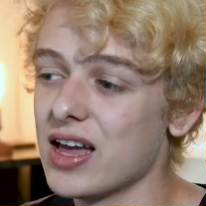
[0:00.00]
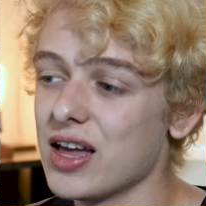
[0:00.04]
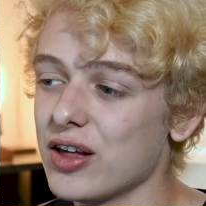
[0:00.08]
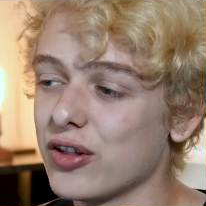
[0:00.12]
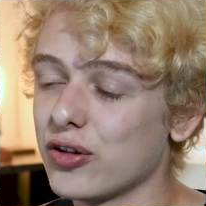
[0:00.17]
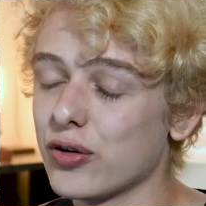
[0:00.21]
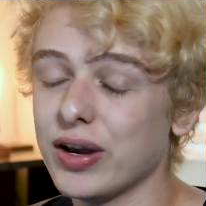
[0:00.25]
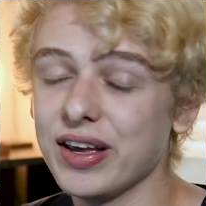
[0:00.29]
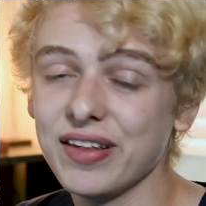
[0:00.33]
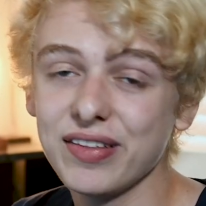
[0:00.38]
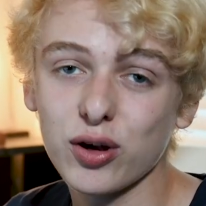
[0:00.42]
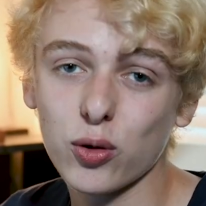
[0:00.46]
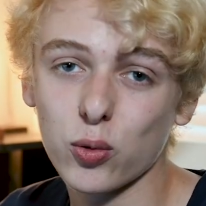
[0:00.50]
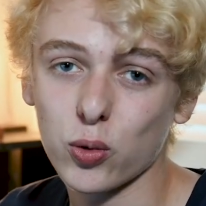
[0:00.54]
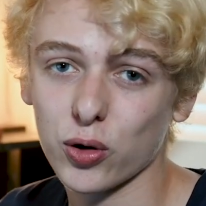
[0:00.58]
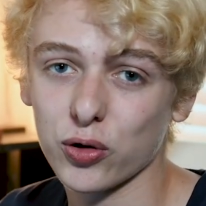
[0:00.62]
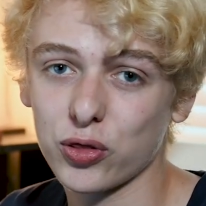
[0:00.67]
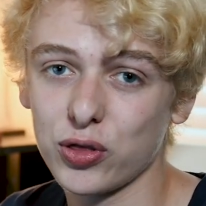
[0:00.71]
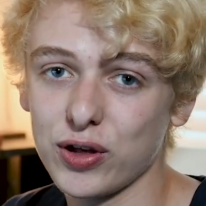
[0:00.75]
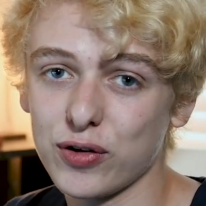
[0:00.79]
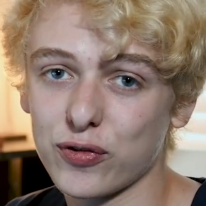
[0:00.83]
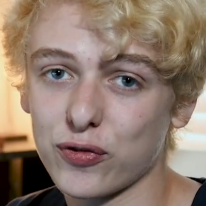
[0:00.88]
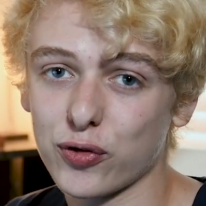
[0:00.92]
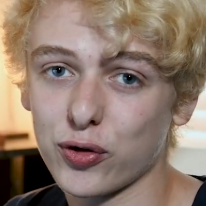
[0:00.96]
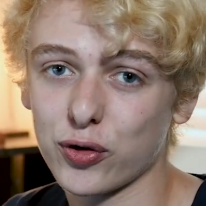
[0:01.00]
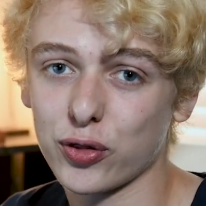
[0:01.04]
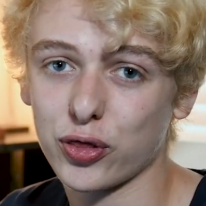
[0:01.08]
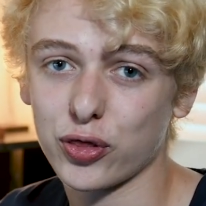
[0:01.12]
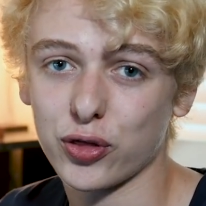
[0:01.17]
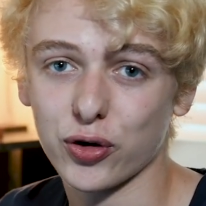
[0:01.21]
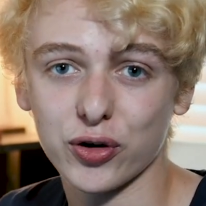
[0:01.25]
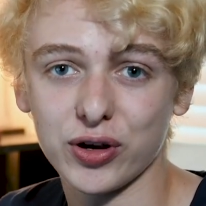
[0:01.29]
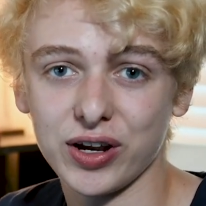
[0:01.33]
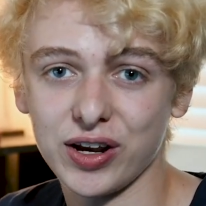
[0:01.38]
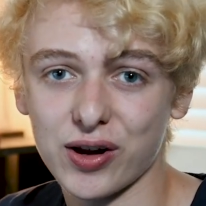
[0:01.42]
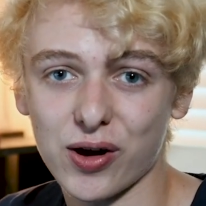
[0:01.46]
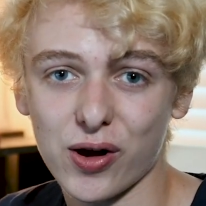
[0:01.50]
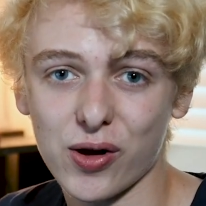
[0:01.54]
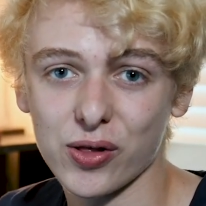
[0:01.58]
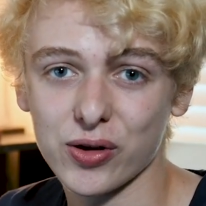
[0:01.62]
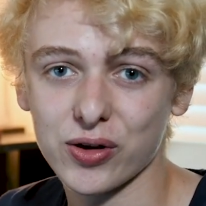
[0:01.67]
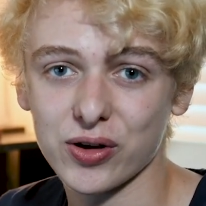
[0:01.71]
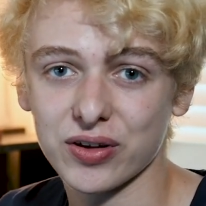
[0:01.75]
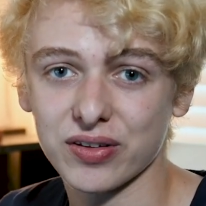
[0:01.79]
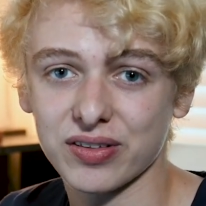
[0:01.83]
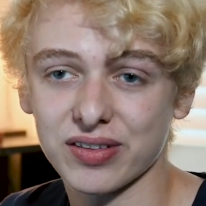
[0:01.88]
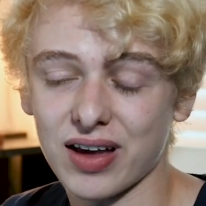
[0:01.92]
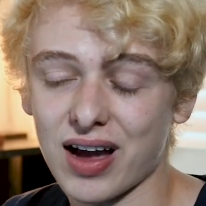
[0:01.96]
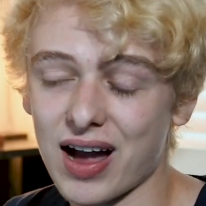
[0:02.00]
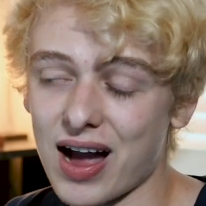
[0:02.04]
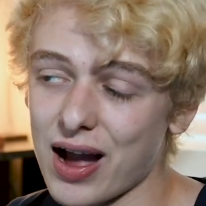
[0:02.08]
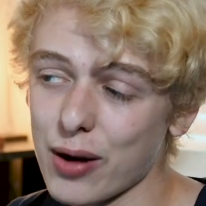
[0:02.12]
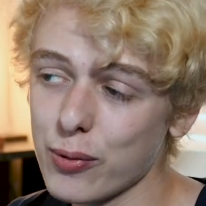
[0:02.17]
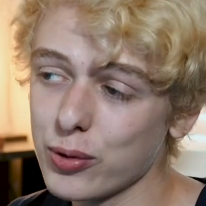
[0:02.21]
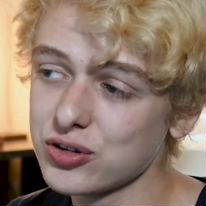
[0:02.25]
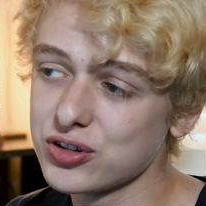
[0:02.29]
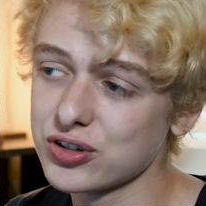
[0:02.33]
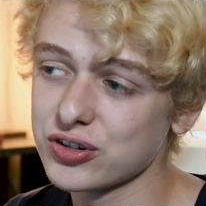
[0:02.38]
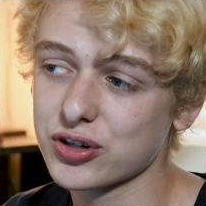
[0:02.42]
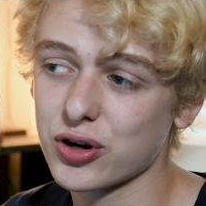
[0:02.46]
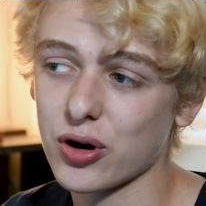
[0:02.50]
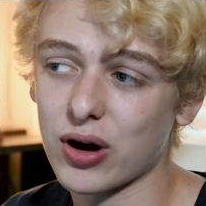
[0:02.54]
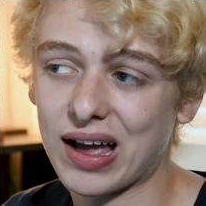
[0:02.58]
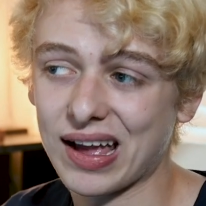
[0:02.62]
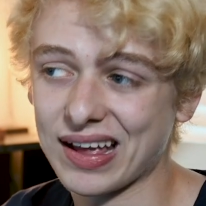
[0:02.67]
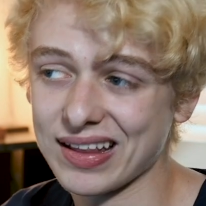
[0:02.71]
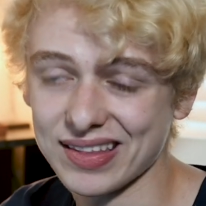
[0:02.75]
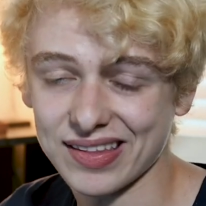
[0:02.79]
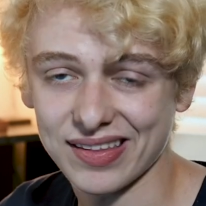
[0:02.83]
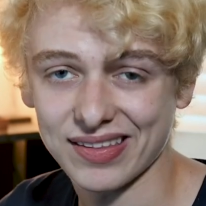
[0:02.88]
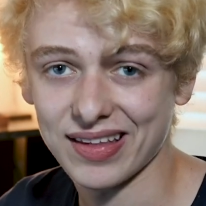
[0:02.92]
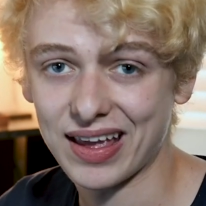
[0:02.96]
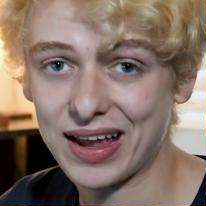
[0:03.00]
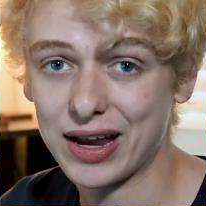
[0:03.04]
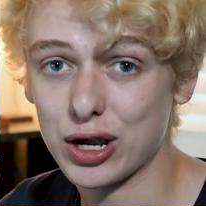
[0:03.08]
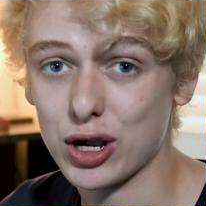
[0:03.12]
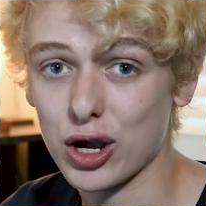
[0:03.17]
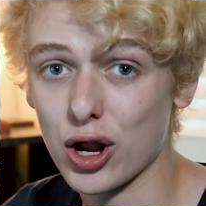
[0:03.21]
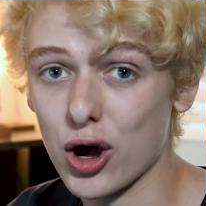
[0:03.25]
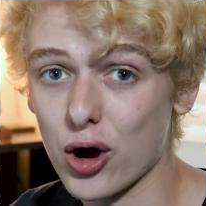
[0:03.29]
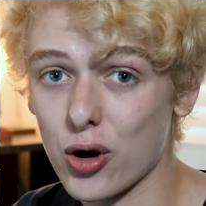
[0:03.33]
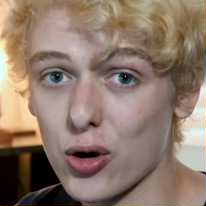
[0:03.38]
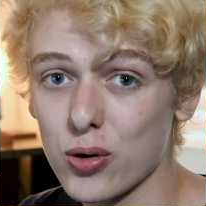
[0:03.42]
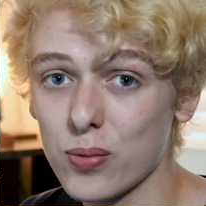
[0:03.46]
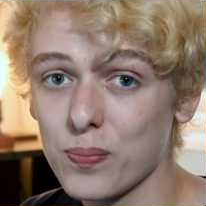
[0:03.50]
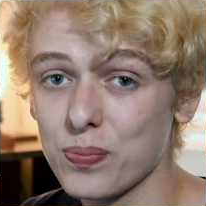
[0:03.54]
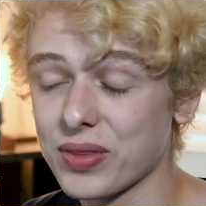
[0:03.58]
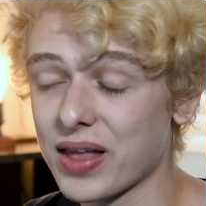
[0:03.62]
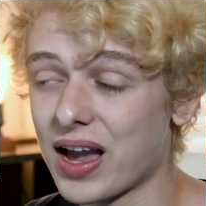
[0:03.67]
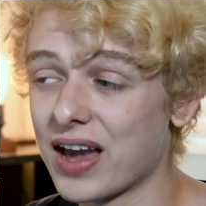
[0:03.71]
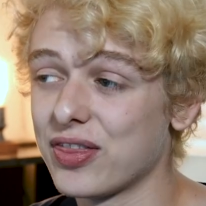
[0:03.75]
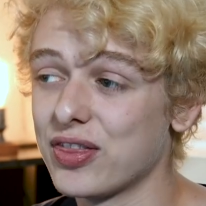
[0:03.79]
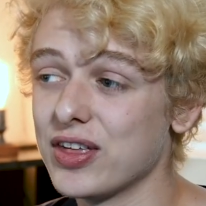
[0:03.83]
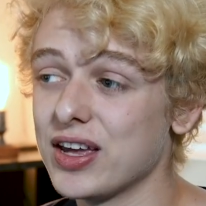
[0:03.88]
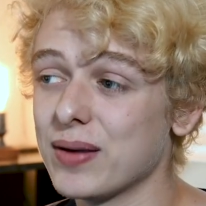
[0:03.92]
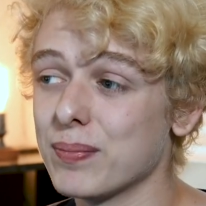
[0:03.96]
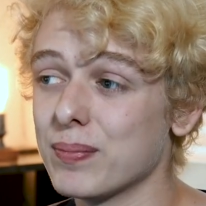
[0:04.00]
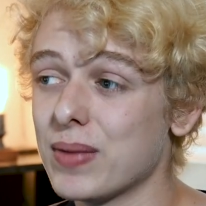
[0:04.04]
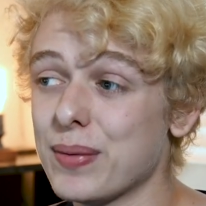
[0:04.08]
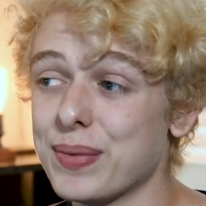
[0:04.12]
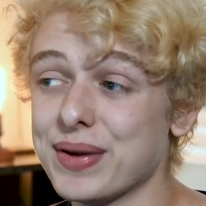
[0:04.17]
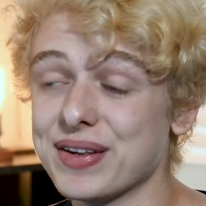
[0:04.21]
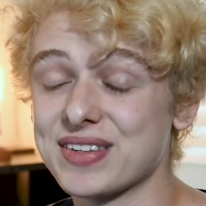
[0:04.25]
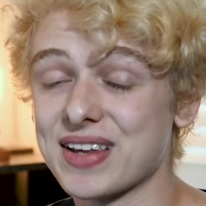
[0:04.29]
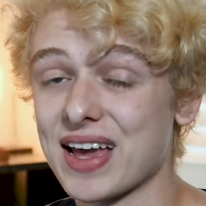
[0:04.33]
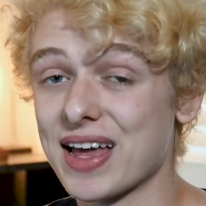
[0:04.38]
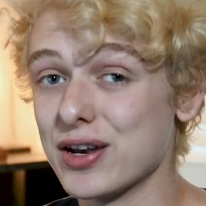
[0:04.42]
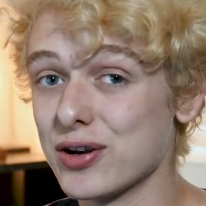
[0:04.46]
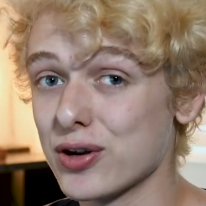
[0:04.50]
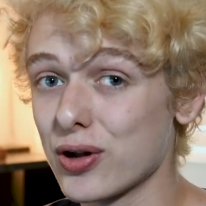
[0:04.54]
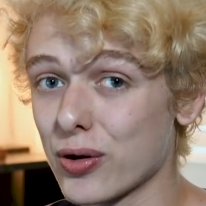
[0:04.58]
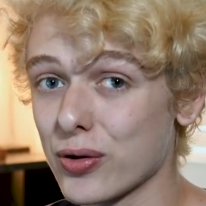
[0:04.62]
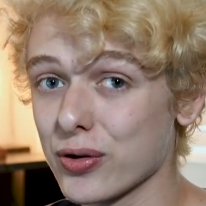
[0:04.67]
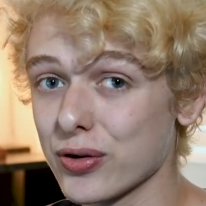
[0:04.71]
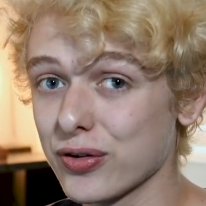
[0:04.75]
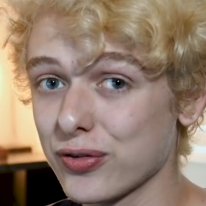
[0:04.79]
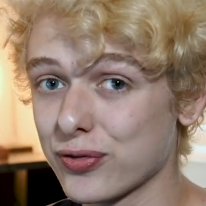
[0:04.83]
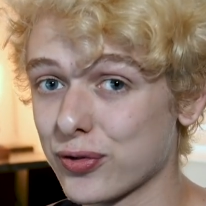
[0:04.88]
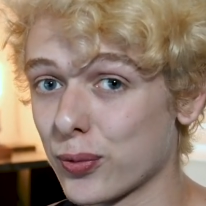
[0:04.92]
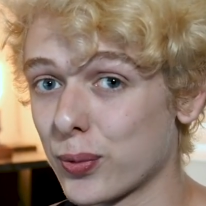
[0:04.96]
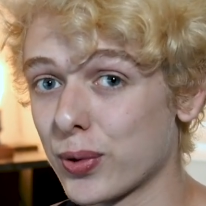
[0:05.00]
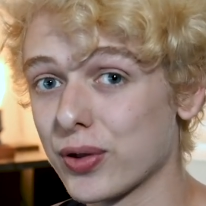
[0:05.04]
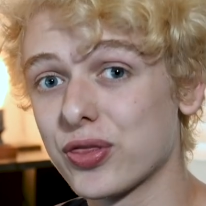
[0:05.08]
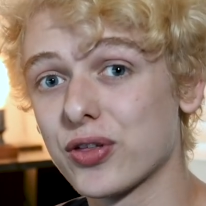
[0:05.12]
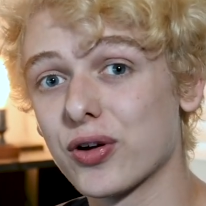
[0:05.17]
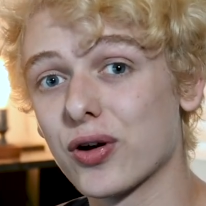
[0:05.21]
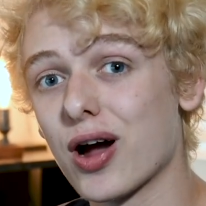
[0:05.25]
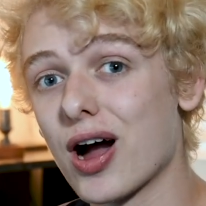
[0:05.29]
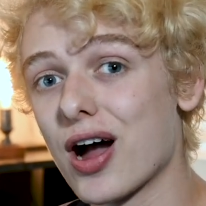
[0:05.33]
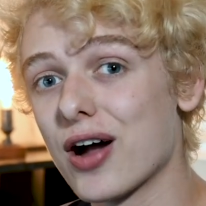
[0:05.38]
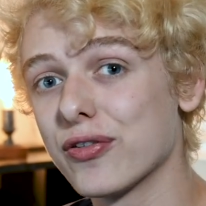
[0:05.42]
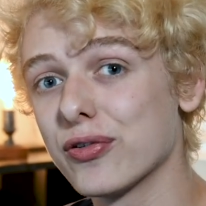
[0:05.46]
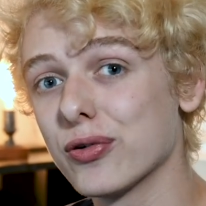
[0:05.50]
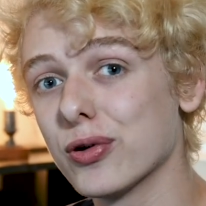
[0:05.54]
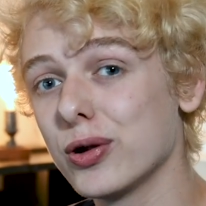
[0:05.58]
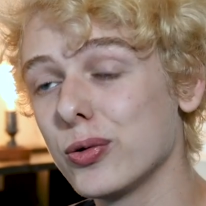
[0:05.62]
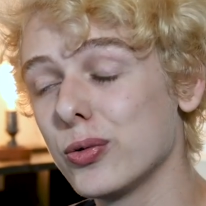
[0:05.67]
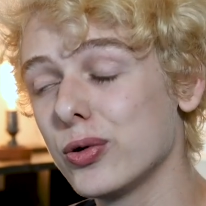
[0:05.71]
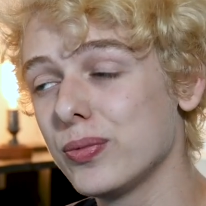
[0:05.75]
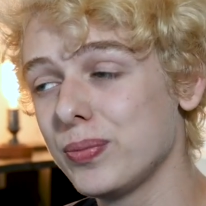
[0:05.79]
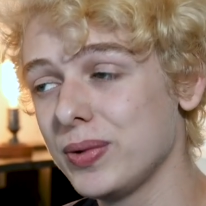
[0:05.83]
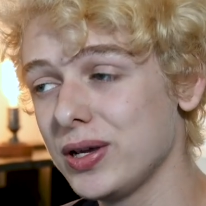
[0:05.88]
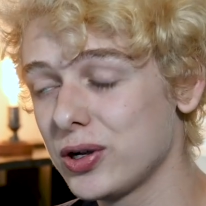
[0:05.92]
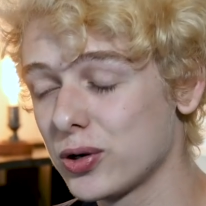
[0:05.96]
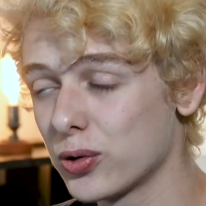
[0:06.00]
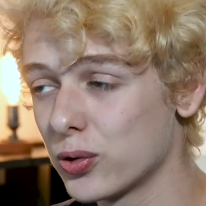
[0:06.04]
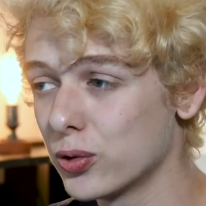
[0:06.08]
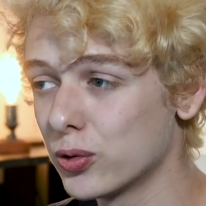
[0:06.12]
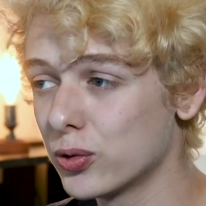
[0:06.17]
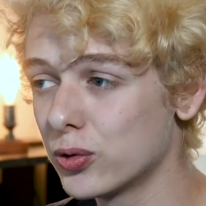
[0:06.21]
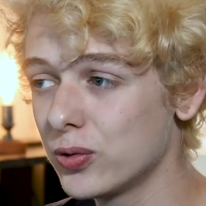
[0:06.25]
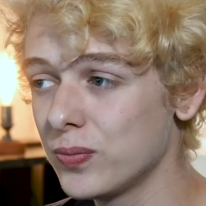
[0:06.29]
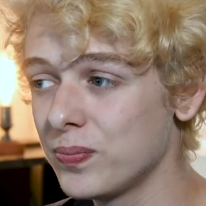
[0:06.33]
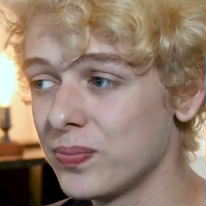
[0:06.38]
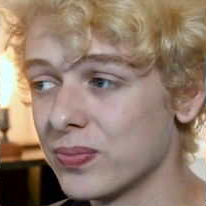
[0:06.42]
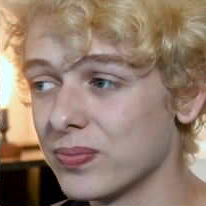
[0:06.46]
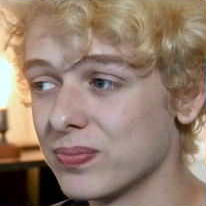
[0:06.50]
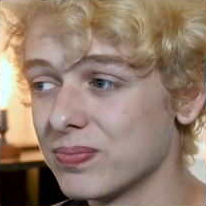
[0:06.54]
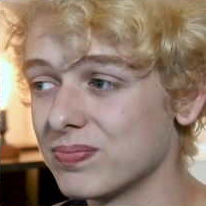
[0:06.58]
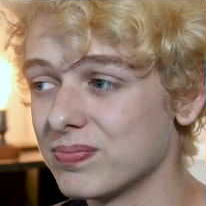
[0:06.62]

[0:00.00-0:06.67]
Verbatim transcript: So is it worth it for $30? I would just go ahead and say no. I think maybe $10 for what they're offering would be cool.